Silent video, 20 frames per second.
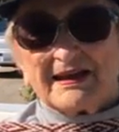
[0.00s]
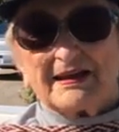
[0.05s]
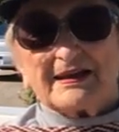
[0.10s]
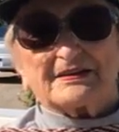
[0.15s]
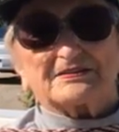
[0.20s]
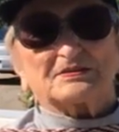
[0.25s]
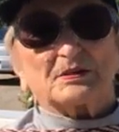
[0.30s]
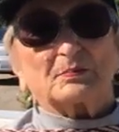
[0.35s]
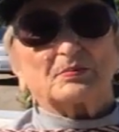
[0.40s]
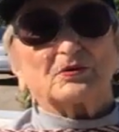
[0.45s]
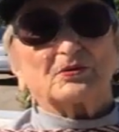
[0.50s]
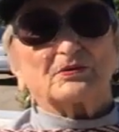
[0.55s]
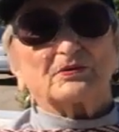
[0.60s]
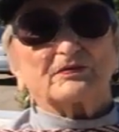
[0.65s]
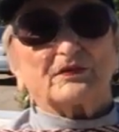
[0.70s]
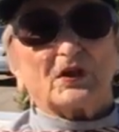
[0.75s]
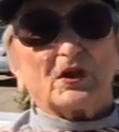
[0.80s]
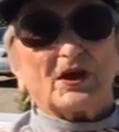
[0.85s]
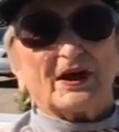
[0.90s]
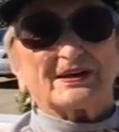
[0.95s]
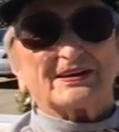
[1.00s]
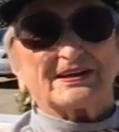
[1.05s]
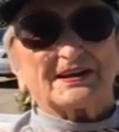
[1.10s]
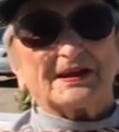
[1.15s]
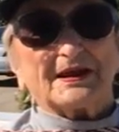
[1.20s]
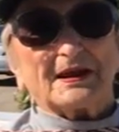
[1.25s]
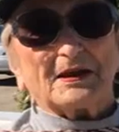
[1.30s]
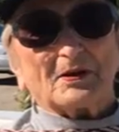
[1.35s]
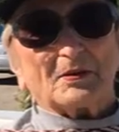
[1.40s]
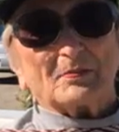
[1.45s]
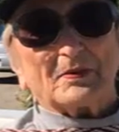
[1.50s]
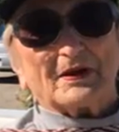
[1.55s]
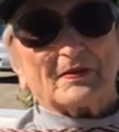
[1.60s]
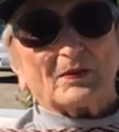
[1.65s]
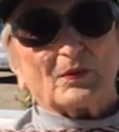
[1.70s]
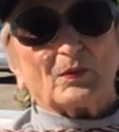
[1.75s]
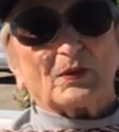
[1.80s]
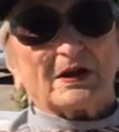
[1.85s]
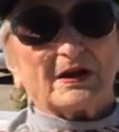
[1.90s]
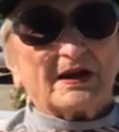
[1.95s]
It's a beautiful hot day here, by
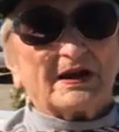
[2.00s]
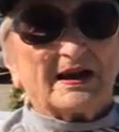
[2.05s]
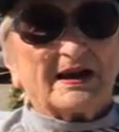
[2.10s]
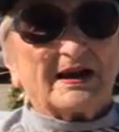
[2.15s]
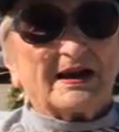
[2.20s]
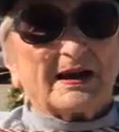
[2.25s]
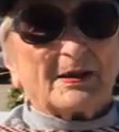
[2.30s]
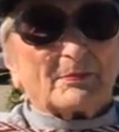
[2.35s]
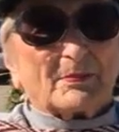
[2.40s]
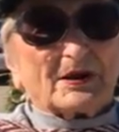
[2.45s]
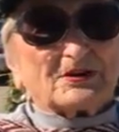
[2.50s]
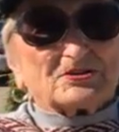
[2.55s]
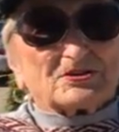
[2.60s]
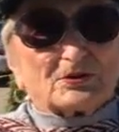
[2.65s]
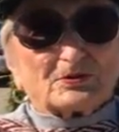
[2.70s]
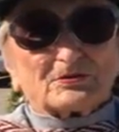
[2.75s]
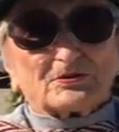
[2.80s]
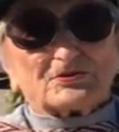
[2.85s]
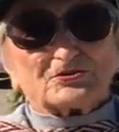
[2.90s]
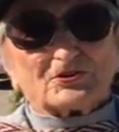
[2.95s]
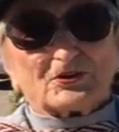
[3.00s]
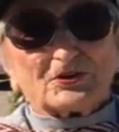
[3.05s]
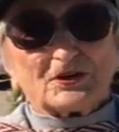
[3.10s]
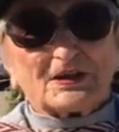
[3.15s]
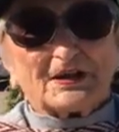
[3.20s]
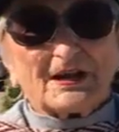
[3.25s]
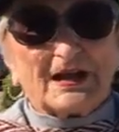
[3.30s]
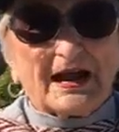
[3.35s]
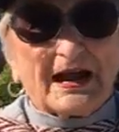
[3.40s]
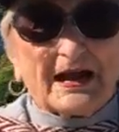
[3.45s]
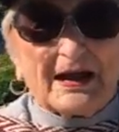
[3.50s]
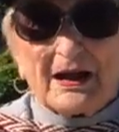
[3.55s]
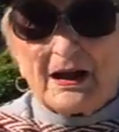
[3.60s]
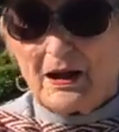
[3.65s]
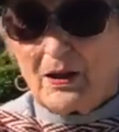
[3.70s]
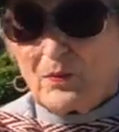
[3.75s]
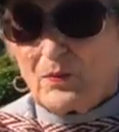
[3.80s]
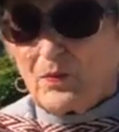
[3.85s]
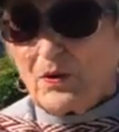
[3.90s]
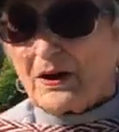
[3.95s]
the way. My shoulders are getting,
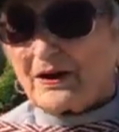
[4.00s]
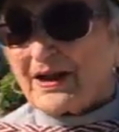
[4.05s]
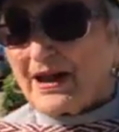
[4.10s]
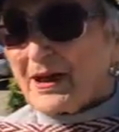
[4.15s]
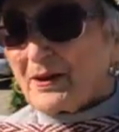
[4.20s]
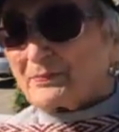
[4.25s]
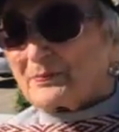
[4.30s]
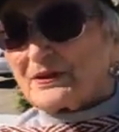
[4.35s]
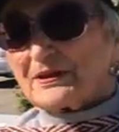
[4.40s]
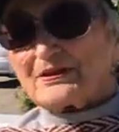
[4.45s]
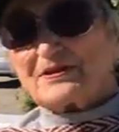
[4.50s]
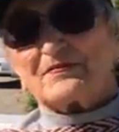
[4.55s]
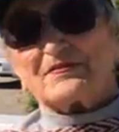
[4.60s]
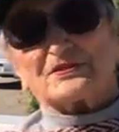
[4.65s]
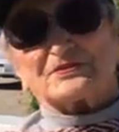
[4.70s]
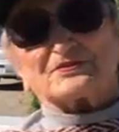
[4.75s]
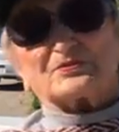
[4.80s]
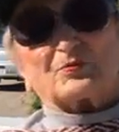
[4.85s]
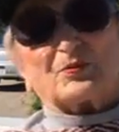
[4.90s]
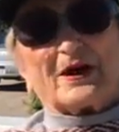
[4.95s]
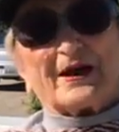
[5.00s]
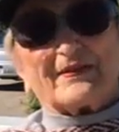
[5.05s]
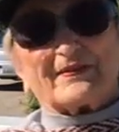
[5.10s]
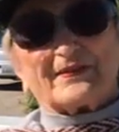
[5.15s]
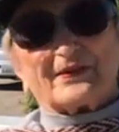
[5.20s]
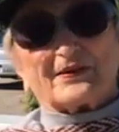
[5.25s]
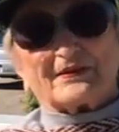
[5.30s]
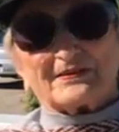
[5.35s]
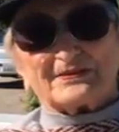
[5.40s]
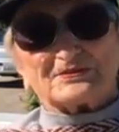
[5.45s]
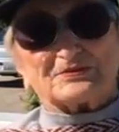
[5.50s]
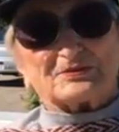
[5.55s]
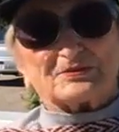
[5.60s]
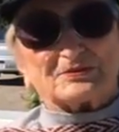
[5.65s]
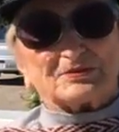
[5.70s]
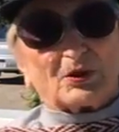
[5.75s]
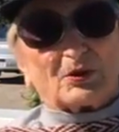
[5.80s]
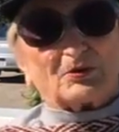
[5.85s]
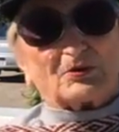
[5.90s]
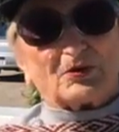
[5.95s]
I can't believe this weather. It's
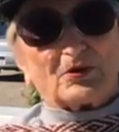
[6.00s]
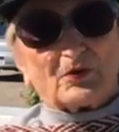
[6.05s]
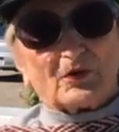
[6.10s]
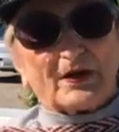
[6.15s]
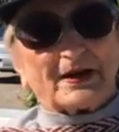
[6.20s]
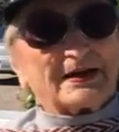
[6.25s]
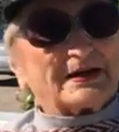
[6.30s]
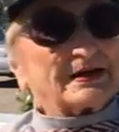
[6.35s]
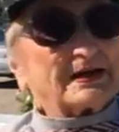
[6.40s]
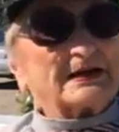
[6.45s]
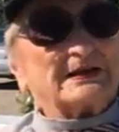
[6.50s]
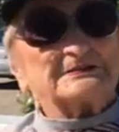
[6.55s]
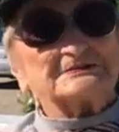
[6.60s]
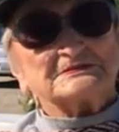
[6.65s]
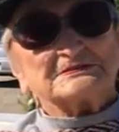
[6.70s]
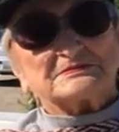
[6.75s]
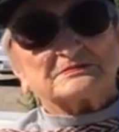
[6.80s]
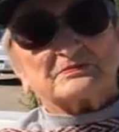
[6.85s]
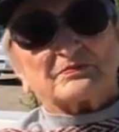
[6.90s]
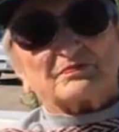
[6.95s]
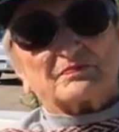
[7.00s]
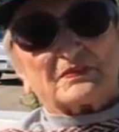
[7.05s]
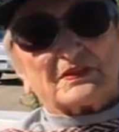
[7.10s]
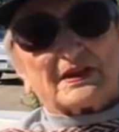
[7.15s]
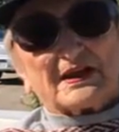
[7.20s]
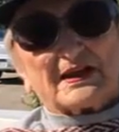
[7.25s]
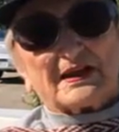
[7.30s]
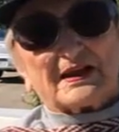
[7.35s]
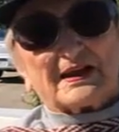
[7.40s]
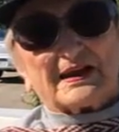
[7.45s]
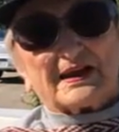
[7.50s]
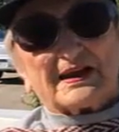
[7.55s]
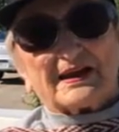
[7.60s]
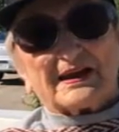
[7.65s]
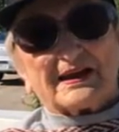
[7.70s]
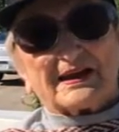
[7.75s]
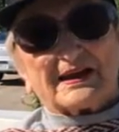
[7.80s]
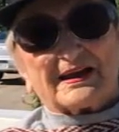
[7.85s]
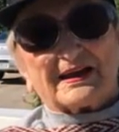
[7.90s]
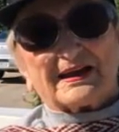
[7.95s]
so great. Who have
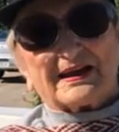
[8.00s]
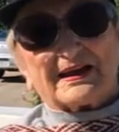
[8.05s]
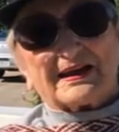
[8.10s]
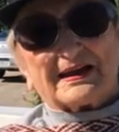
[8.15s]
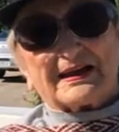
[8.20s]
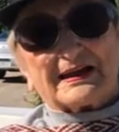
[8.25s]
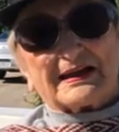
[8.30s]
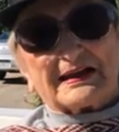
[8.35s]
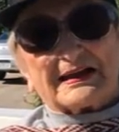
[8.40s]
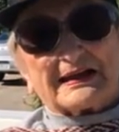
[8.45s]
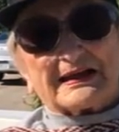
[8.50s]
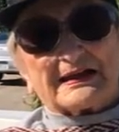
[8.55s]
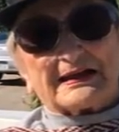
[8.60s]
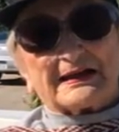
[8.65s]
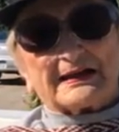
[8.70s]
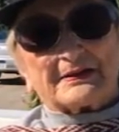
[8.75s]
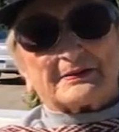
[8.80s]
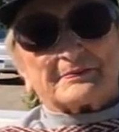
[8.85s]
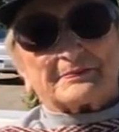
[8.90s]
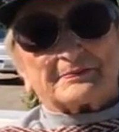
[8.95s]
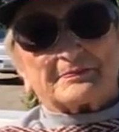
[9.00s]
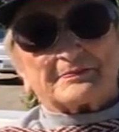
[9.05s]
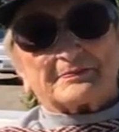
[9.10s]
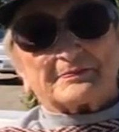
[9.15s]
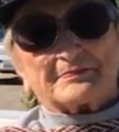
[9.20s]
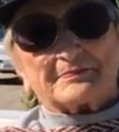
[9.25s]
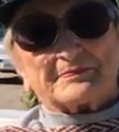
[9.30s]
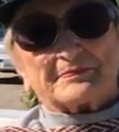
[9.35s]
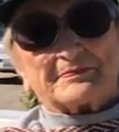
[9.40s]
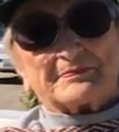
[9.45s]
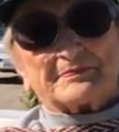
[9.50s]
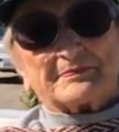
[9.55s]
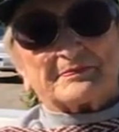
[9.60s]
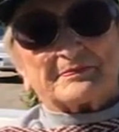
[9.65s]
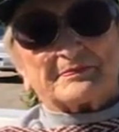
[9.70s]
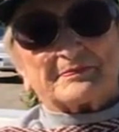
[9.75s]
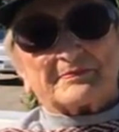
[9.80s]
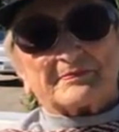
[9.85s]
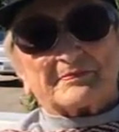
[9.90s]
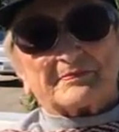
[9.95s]
been some of the most important people in your
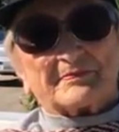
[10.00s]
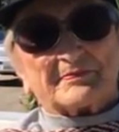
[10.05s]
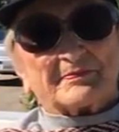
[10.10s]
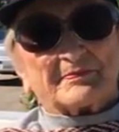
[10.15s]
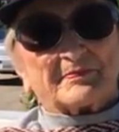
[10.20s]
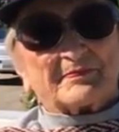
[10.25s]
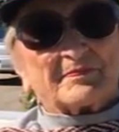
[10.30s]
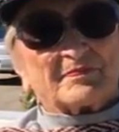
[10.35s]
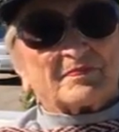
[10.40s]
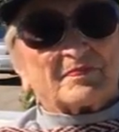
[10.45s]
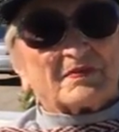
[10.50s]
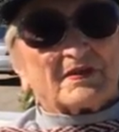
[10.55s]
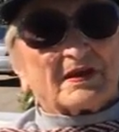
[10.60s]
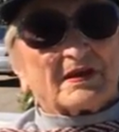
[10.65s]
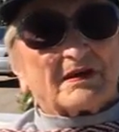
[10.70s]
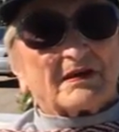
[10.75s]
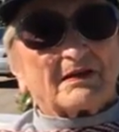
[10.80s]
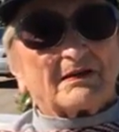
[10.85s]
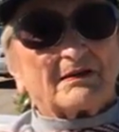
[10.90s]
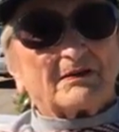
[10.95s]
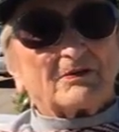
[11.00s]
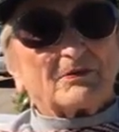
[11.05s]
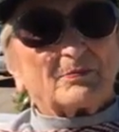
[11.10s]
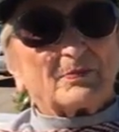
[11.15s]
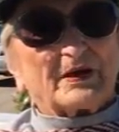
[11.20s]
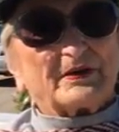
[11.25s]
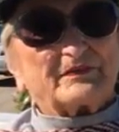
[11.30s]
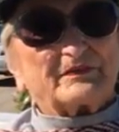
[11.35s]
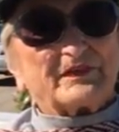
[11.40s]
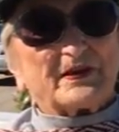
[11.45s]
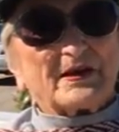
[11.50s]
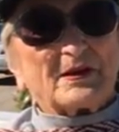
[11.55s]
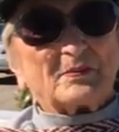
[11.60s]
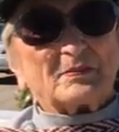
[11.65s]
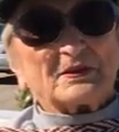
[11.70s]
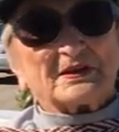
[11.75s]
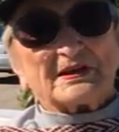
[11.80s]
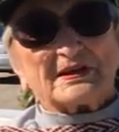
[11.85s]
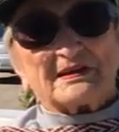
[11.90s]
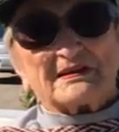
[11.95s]
life? Oh, my
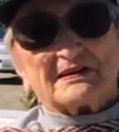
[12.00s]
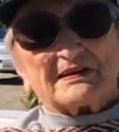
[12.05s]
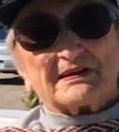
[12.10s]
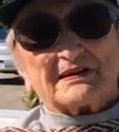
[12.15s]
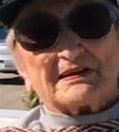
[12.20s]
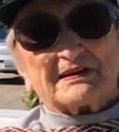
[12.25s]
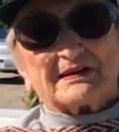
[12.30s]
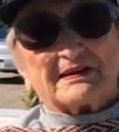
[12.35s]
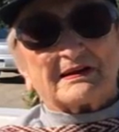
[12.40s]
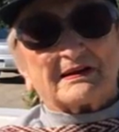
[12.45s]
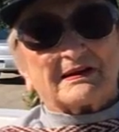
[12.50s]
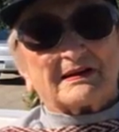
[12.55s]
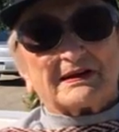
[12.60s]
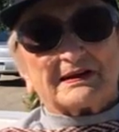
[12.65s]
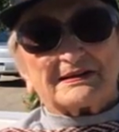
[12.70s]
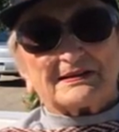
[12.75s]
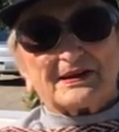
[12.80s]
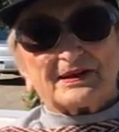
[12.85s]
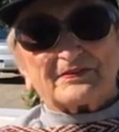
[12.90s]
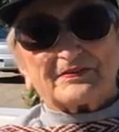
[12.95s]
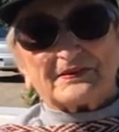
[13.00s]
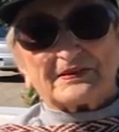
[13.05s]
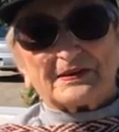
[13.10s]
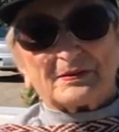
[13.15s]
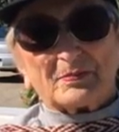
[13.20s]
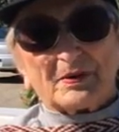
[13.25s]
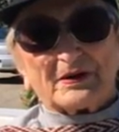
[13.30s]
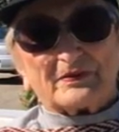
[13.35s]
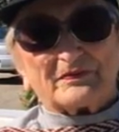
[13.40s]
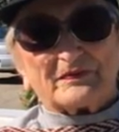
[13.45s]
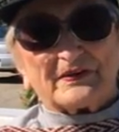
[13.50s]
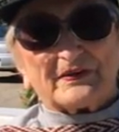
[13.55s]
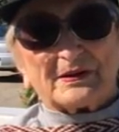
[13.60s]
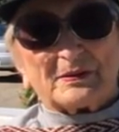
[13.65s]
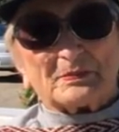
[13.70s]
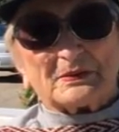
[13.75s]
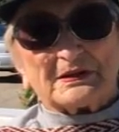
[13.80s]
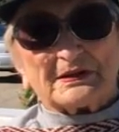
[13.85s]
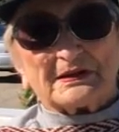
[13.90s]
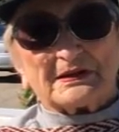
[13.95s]
family. Definitely my
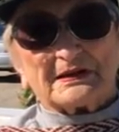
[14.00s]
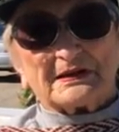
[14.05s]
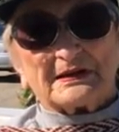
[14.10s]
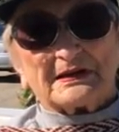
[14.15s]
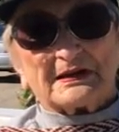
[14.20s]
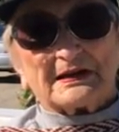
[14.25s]
family.